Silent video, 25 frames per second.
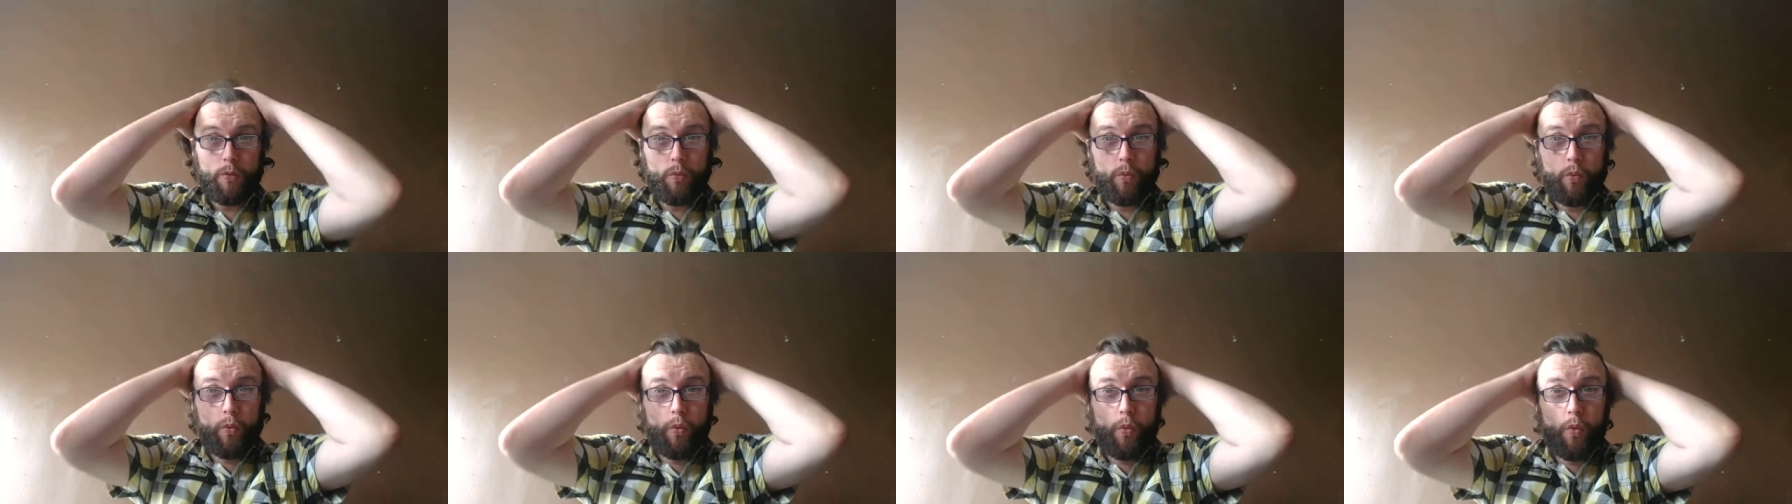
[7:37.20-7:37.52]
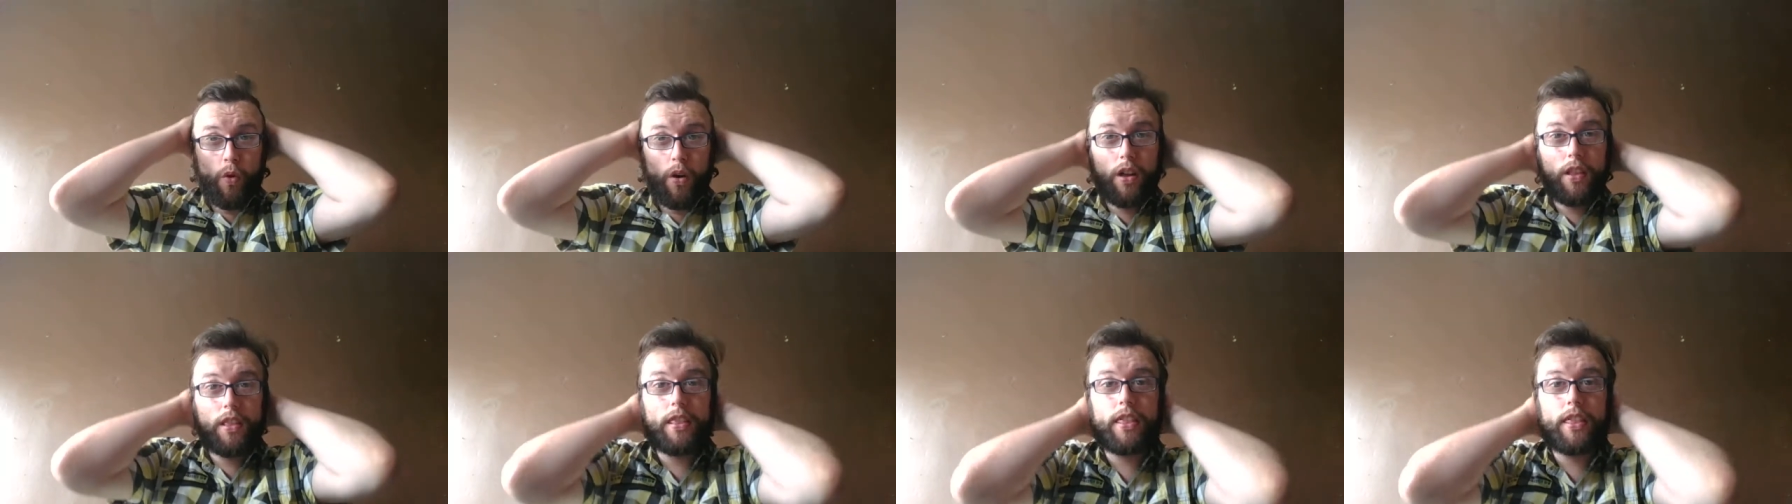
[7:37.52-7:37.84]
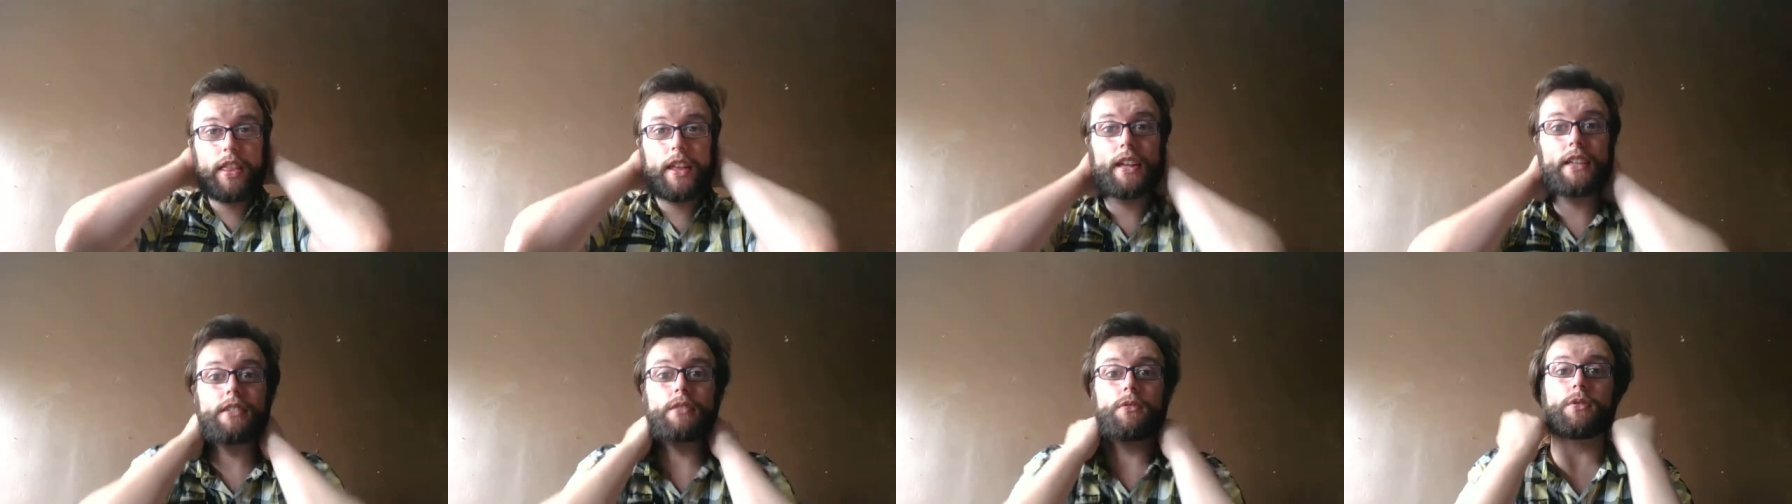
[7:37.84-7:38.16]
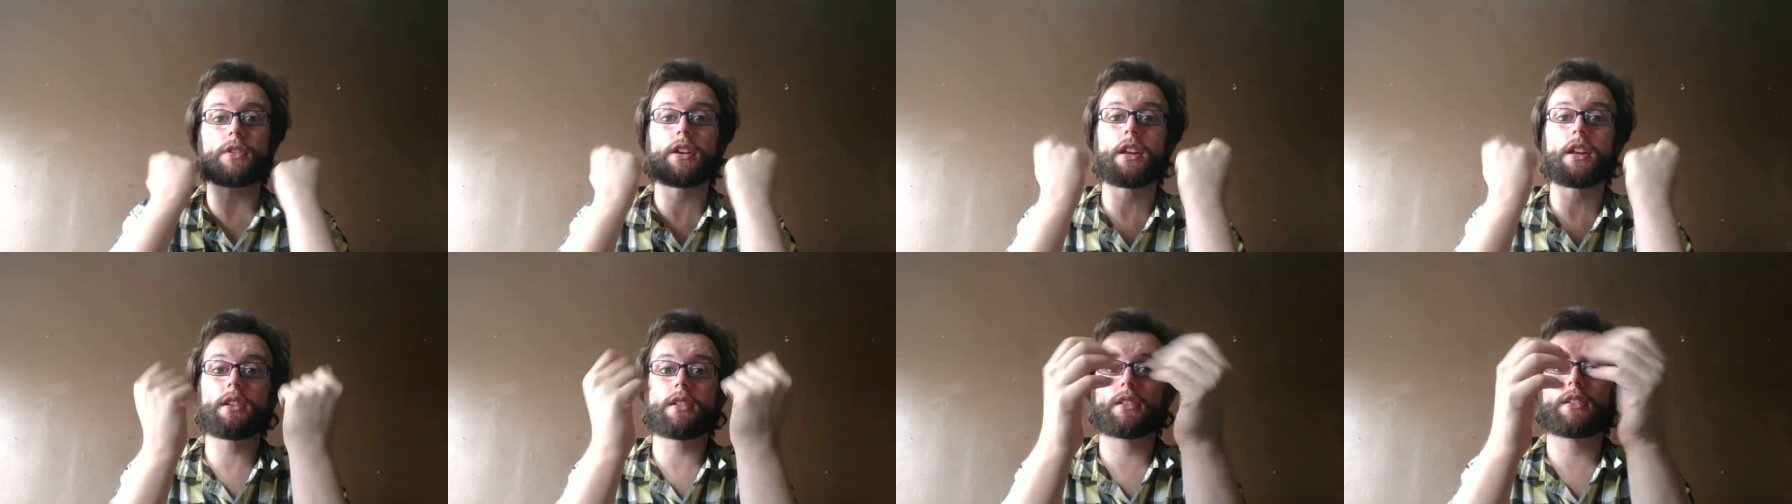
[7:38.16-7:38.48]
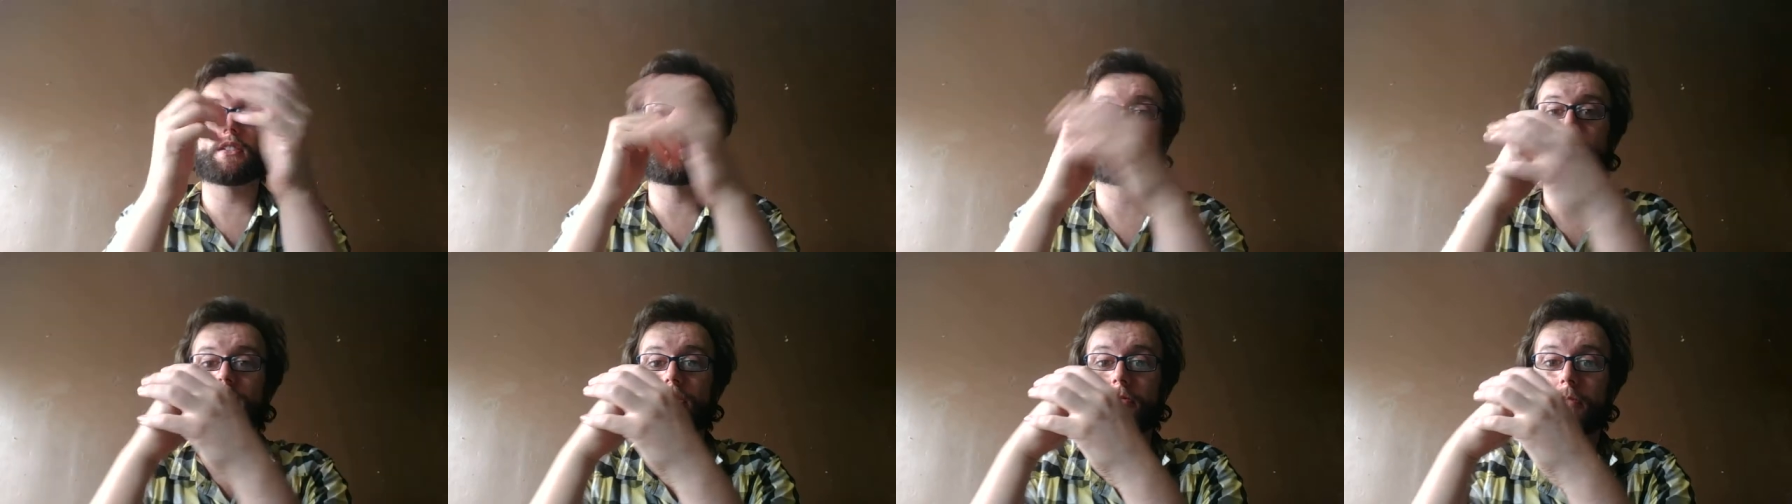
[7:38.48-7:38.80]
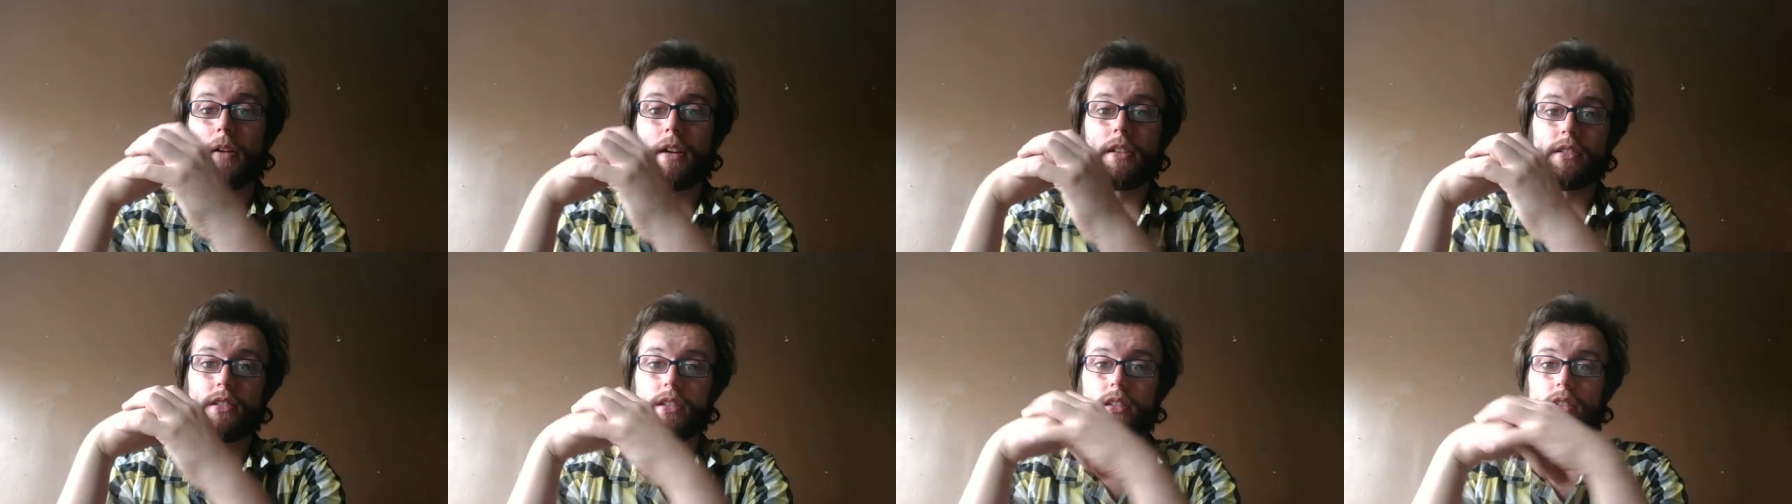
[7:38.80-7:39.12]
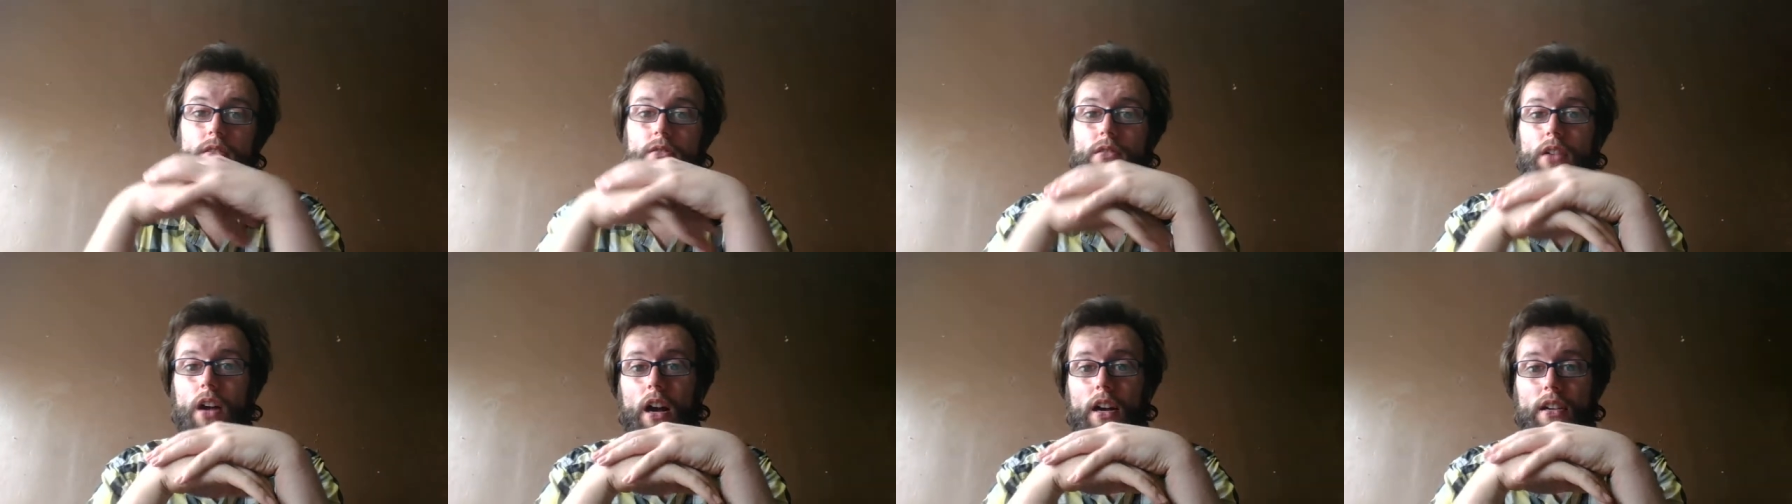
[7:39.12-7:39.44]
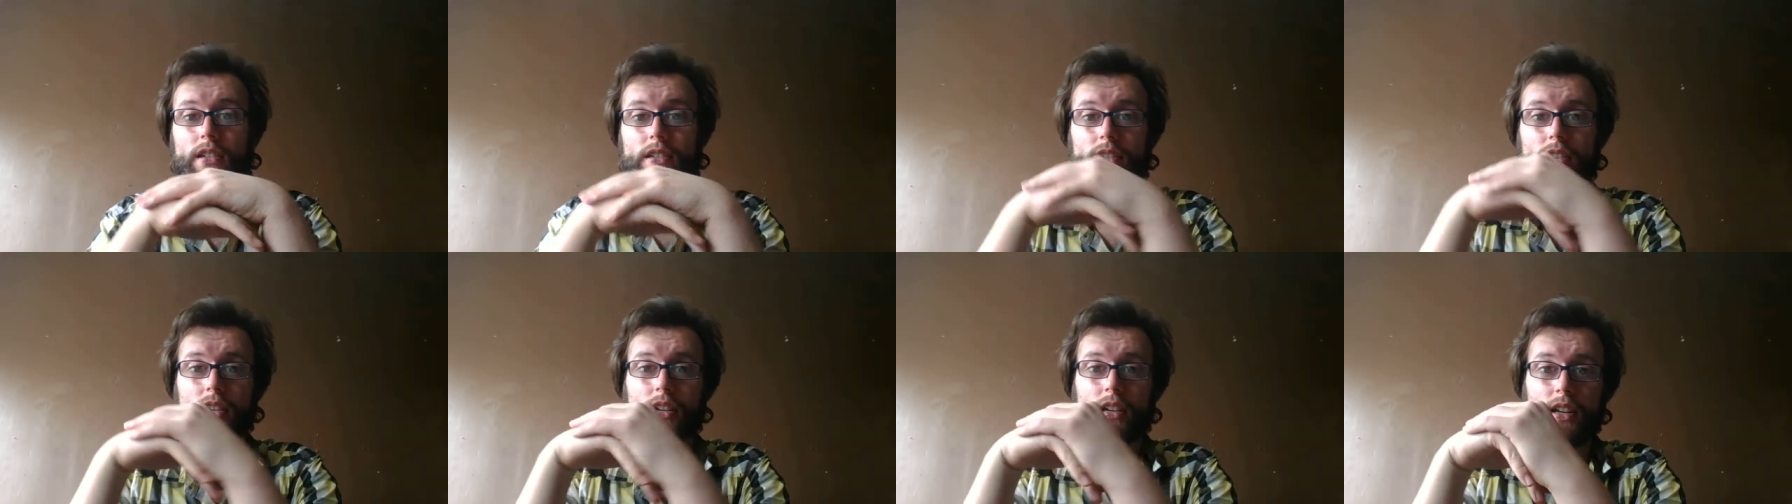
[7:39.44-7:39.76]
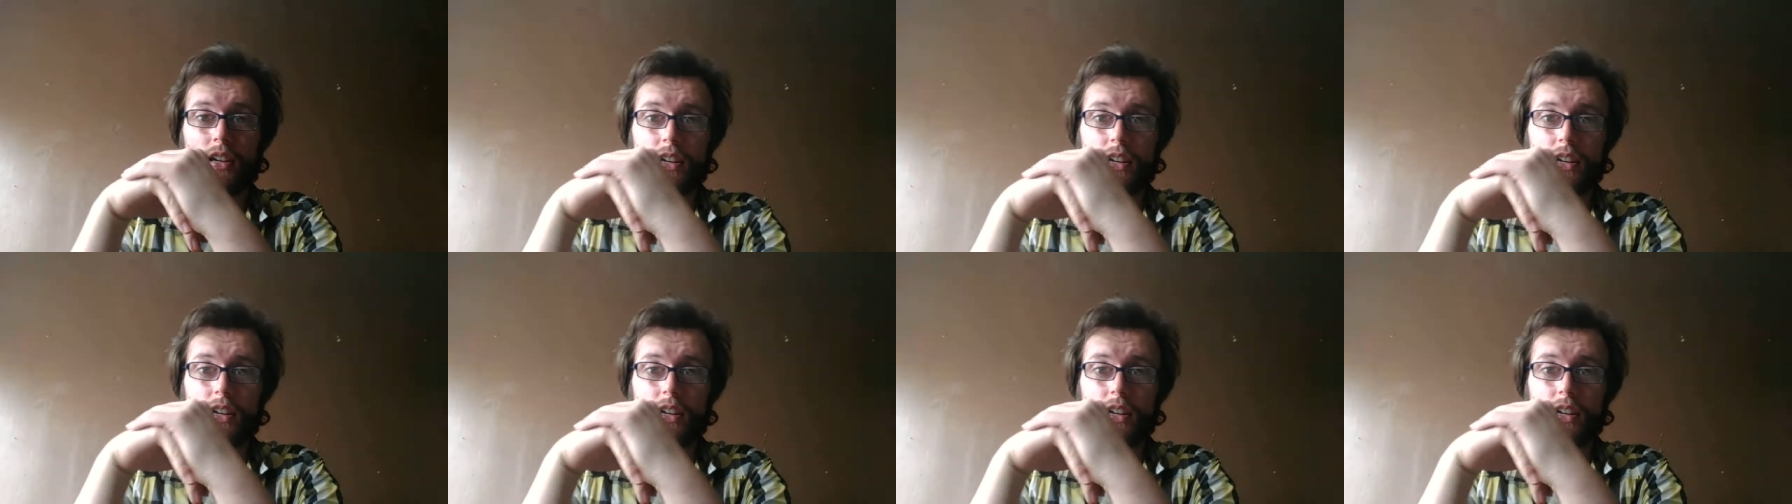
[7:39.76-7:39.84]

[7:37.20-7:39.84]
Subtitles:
one thing is I want to actually talk about to you guys.